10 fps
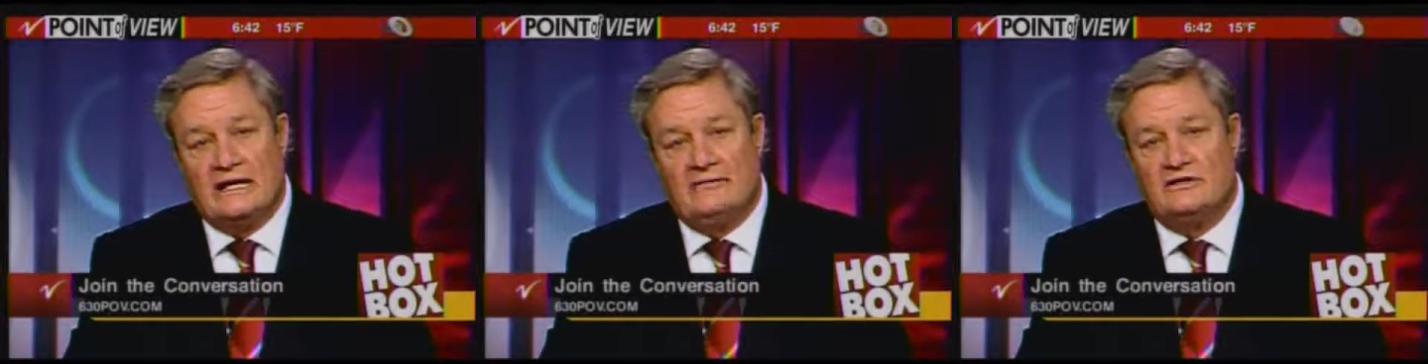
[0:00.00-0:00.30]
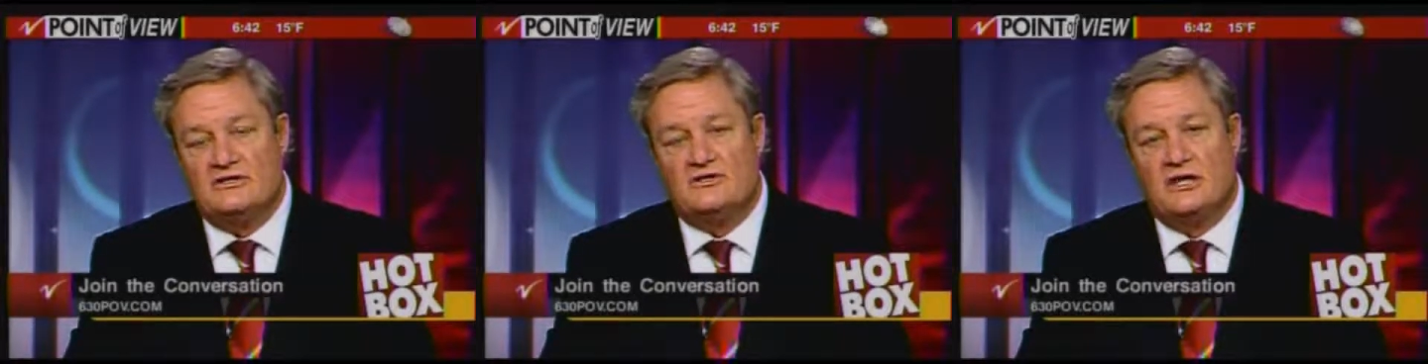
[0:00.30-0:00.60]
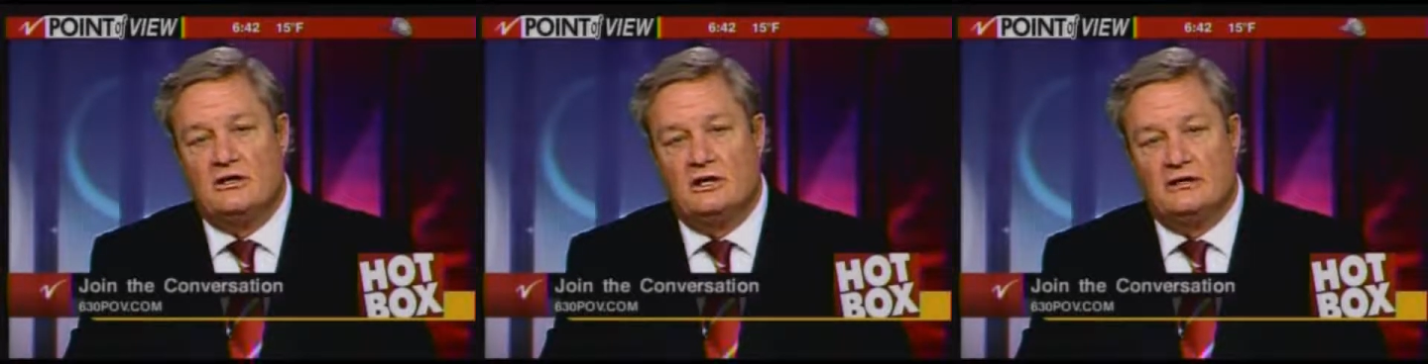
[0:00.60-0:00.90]
Having
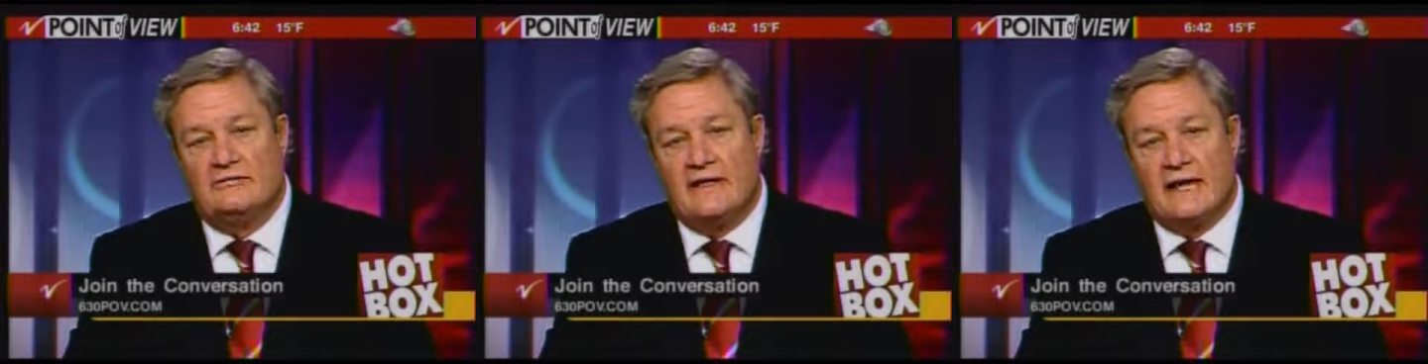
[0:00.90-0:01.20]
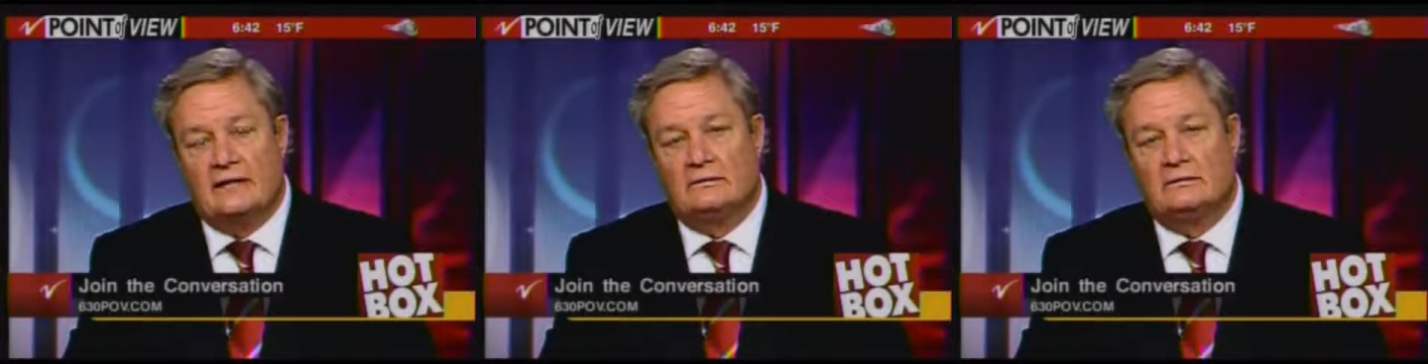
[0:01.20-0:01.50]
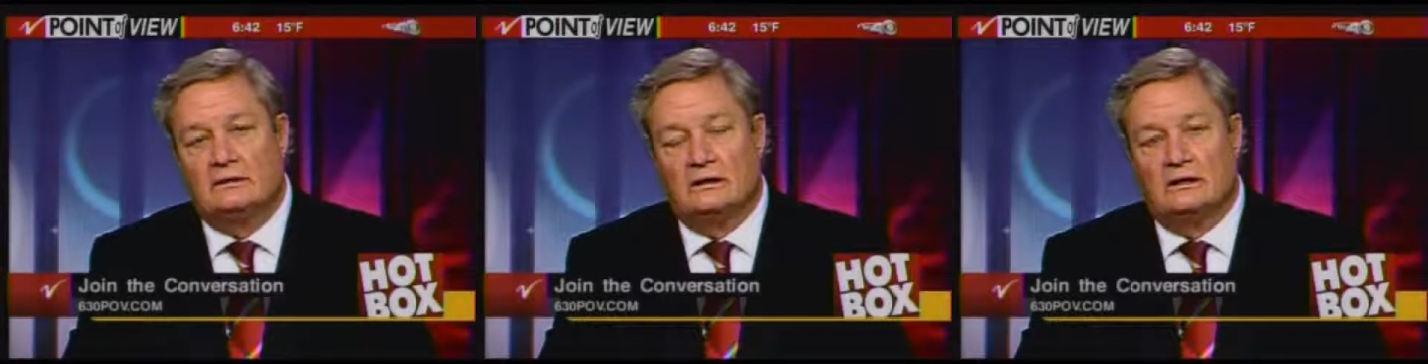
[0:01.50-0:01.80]
said all of that,
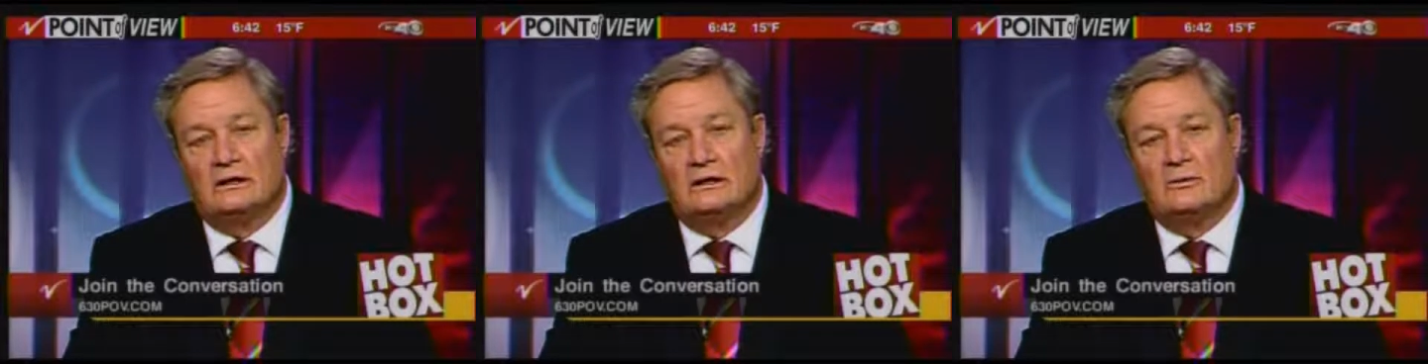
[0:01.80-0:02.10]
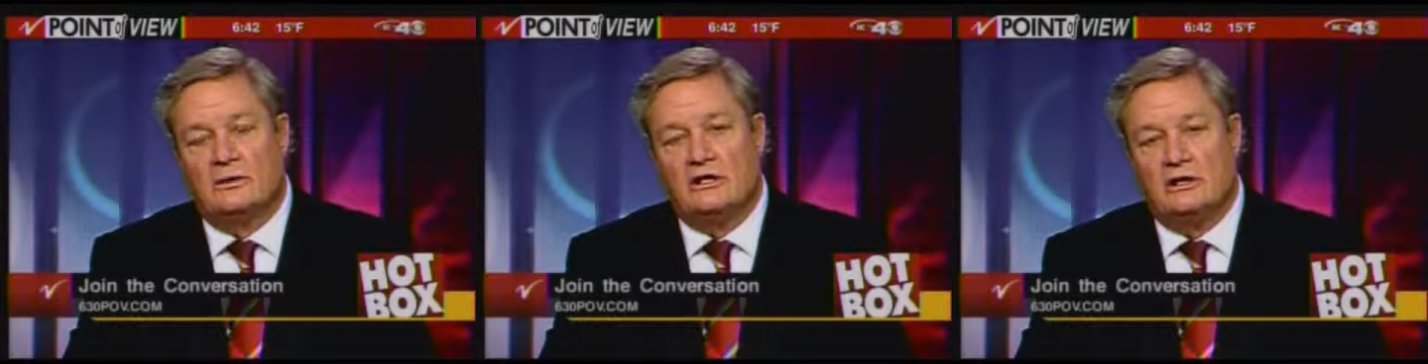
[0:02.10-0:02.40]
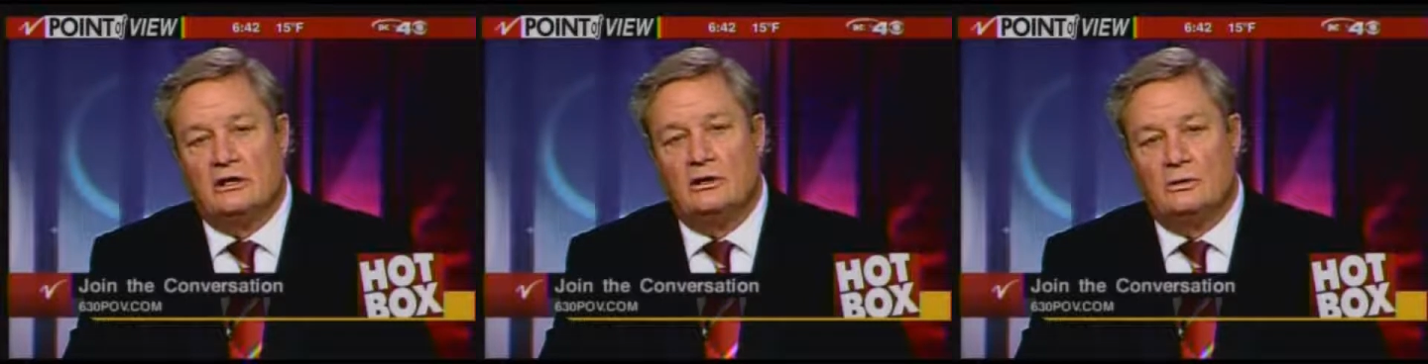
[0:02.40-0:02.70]
we
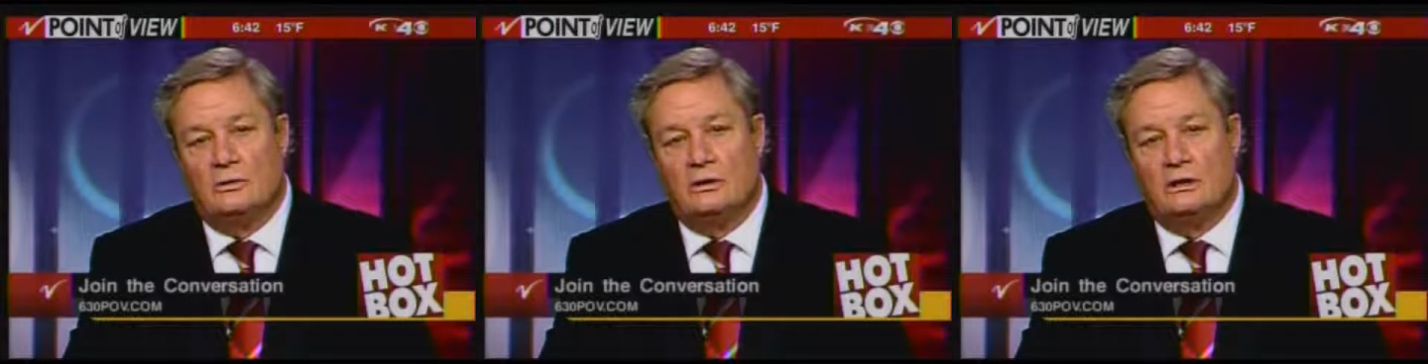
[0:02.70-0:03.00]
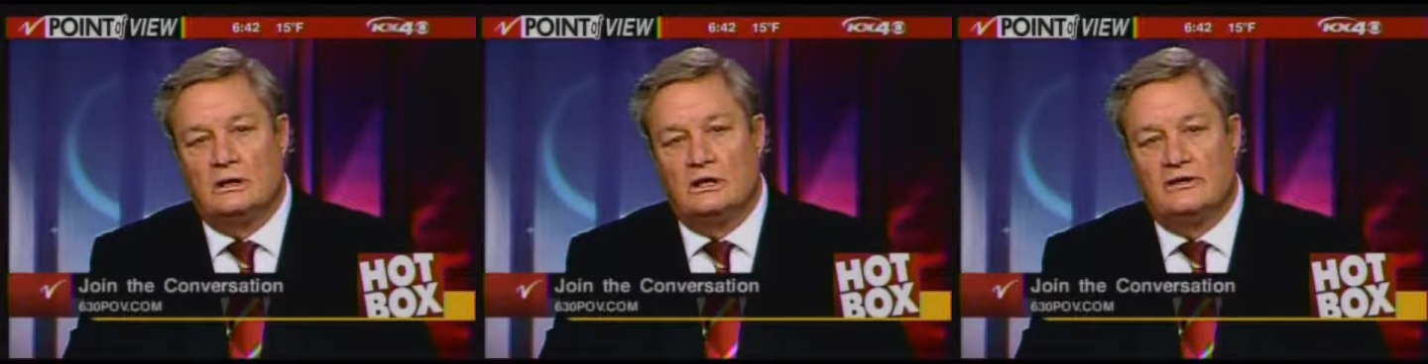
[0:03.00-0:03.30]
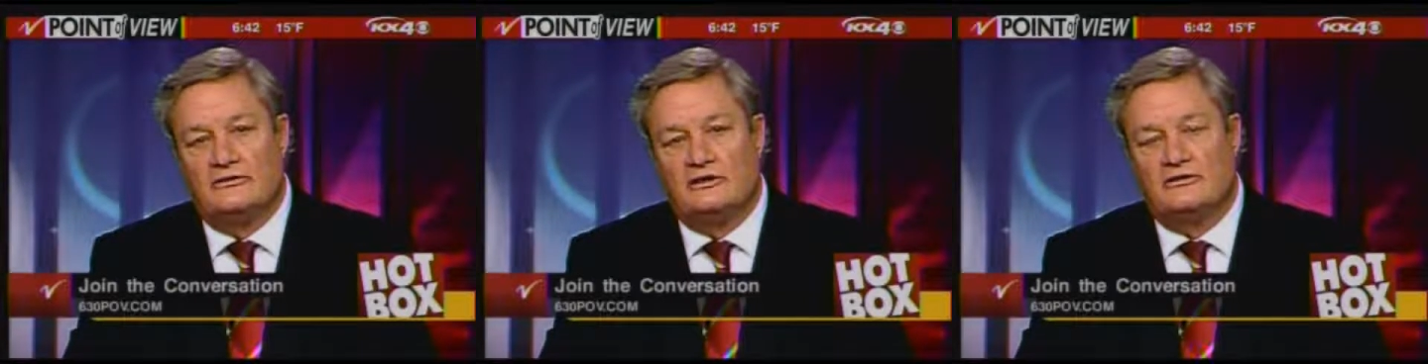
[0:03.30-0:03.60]
know
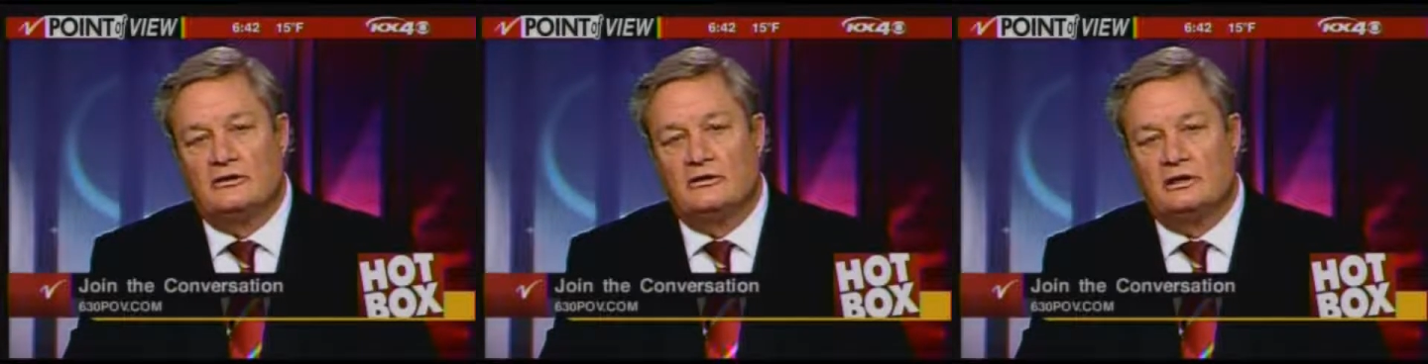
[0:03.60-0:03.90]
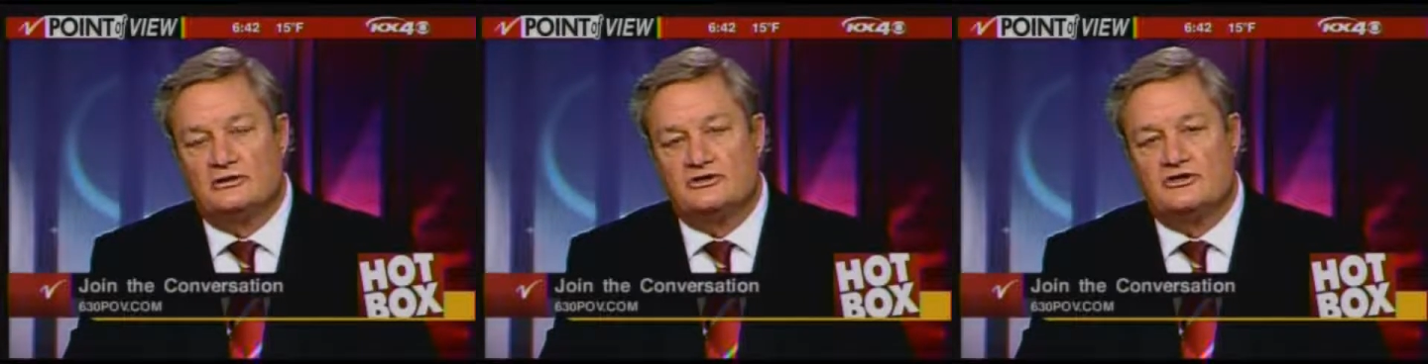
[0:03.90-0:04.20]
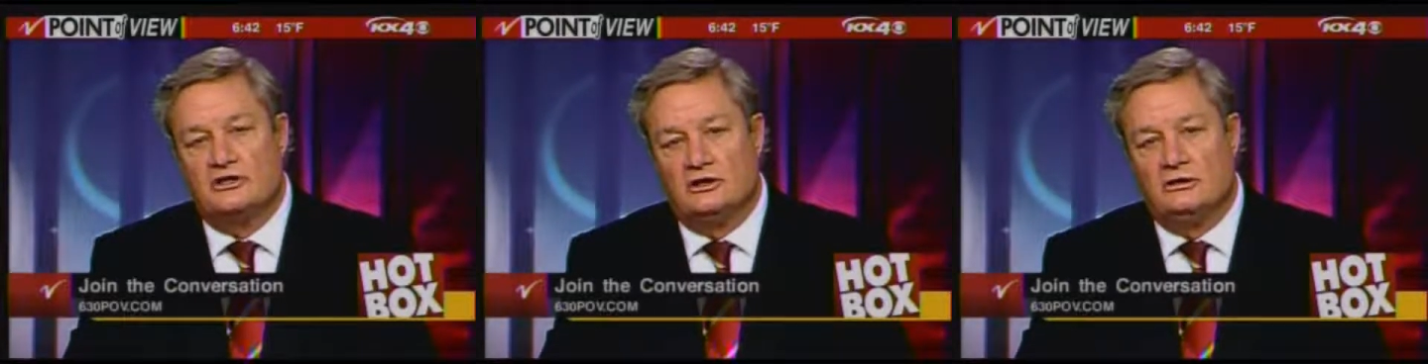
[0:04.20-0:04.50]
that there are
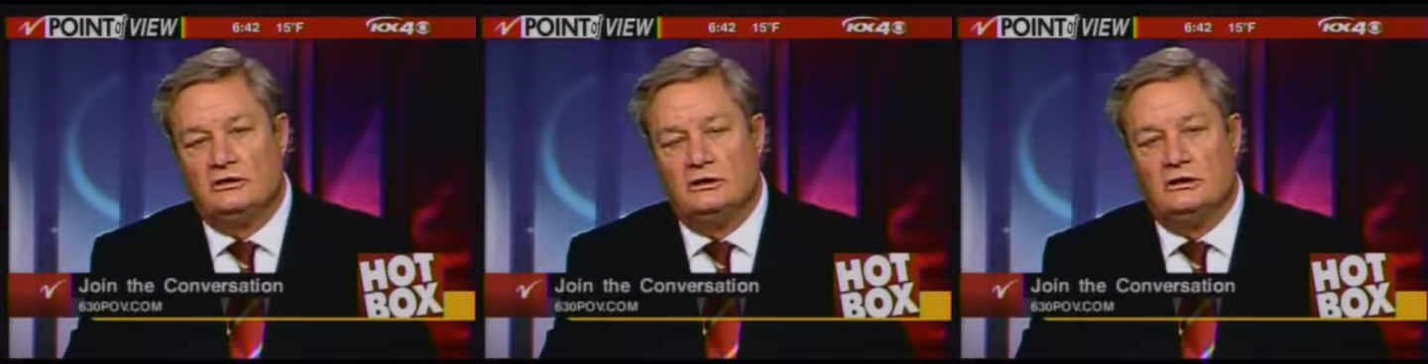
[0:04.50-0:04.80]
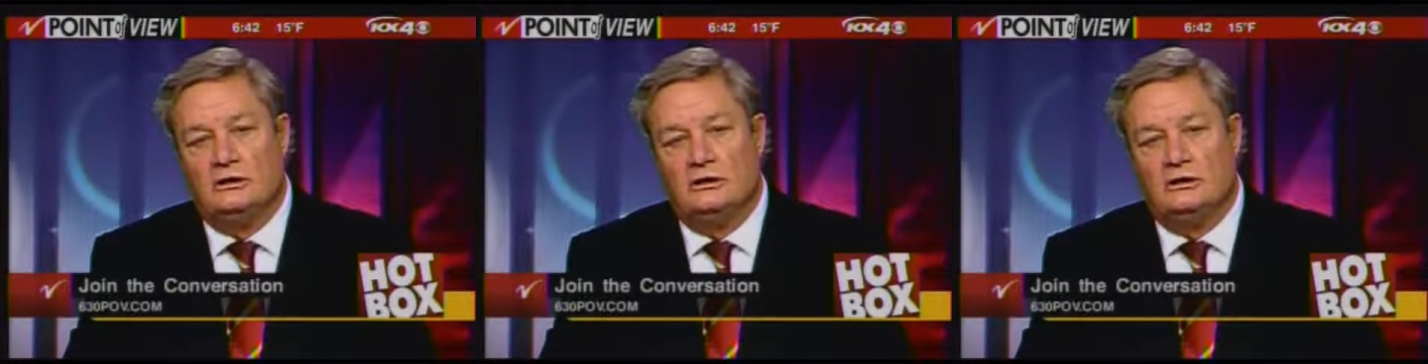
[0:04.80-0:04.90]
still